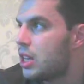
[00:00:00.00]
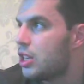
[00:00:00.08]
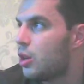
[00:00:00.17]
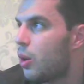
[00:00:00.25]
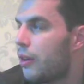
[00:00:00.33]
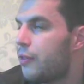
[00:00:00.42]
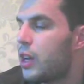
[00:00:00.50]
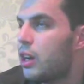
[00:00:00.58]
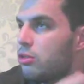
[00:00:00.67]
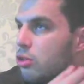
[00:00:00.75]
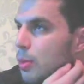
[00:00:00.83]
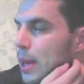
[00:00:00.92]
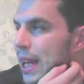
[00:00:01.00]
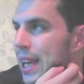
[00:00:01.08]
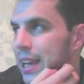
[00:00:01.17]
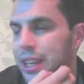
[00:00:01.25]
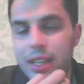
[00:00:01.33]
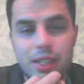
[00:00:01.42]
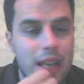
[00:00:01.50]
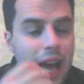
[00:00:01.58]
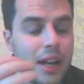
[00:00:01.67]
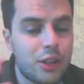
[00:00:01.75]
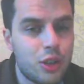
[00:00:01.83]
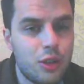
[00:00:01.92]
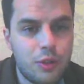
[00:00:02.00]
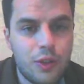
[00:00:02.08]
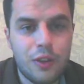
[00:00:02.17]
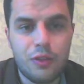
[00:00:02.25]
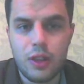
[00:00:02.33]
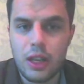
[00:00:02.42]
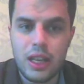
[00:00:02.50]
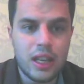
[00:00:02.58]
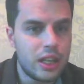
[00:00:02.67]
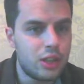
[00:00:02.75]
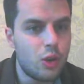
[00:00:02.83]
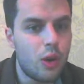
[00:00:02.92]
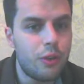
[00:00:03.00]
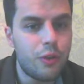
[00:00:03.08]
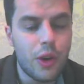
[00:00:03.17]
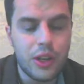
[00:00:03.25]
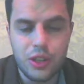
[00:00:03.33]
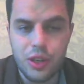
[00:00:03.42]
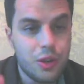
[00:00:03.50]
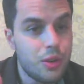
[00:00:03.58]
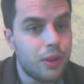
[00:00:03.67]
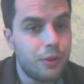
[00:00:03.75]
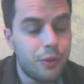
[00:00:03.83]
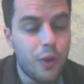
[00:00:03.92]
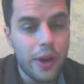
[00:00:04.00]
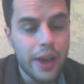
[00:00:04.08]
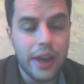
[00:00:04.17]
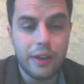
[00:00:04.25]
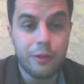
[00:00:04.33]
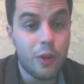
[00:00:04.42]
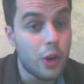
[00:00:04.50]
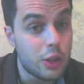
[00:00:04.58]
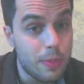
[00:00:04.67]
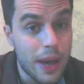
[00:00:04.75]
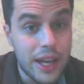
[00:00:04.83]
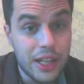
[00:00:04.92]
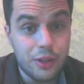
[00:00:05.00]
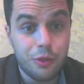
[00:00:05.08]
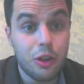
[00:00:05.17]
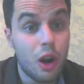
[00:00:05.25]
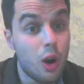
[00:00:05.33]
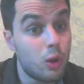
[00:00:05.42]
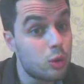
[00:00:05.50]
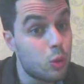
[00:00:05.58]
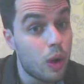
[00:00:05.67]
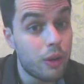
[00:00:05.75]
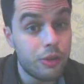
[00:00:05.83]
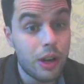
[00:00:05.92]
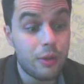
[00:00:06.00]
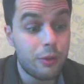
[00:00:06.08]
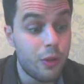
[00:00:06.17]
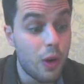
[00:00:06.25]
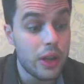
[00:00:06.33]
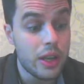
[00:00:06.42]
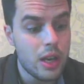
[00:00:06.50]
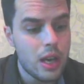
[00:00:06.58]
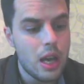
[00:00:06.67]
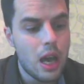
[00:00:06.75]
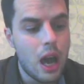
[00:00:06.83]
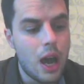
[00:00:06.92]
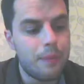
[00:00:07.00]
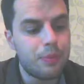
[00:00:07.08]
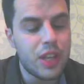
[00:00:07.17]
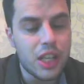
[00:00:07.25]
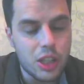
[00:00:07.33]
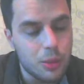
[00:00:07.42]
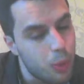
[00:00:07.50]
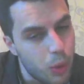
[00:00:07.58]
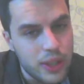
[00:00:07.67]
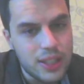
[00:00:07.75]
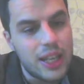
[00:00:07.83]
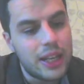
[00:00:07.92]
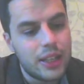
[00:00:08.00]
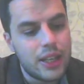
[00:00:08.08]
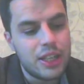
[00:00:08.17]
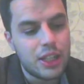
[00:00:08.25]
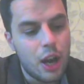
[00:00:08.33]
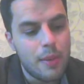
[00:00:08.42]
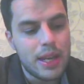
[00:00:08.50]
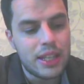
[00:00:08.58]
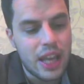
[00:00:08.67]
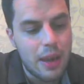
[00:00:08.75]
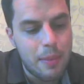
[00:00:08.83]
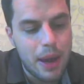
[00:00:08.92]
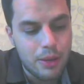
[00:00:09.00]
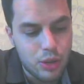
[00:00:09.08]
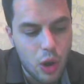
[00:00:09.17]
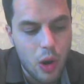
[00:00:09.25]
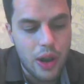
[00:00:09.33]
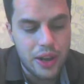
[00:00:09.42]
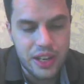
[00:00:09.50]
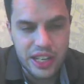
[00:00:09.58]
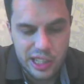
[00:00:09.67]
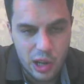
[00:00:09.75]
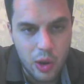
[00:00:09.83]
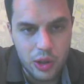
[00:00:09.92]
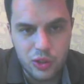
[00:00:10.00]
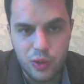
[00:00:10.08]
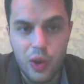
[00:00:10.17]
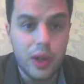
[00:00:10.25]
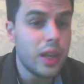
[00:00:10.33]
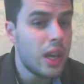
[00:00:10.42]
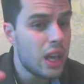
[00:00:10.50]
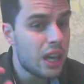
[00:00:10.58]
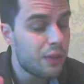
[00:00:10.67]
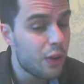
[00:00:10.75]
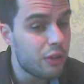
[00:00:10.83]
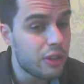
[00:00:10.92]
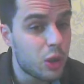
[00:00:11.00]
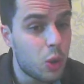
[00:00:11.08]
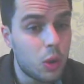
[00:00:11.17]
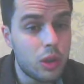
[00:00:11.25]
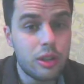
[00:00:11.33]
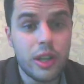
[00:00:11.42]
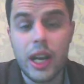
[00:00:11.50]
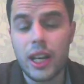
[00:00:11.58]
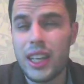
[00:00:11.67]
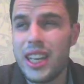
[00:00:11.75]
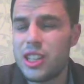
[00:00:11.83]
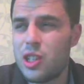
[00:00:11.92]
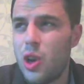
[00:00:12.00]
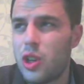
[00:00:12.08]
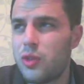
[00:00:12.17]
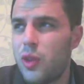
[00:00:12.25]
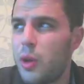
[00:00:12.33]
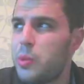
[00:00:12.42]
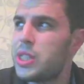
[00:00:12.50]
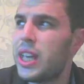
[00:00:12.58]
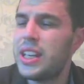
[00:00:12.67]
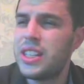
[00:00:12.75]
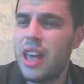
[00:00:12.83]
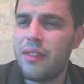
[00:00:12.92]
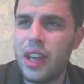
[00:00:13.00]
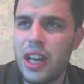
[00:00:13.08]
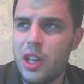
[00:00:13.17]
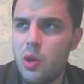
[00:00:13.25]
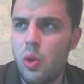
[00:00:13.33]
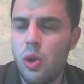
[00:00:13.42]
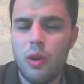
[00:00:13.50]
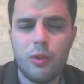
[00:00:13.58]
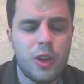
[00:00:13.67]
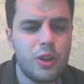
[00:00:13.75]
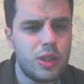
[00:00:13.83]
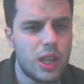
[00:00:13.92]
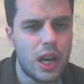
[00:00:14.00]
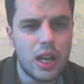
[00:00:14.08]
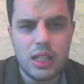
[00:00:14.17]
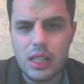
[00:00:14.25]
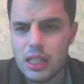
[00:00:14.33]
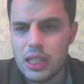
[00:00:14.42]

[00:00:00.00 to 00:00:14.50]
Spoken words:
you know, I think a Robert Helenius at 250 is not a fighter who can fight at a fast pace for a whole 12 round fight. Disappointing that he's come in 10 pounds higher than his last fight. If I recall correctly, his last fight was against Evgeny Orlov, who's a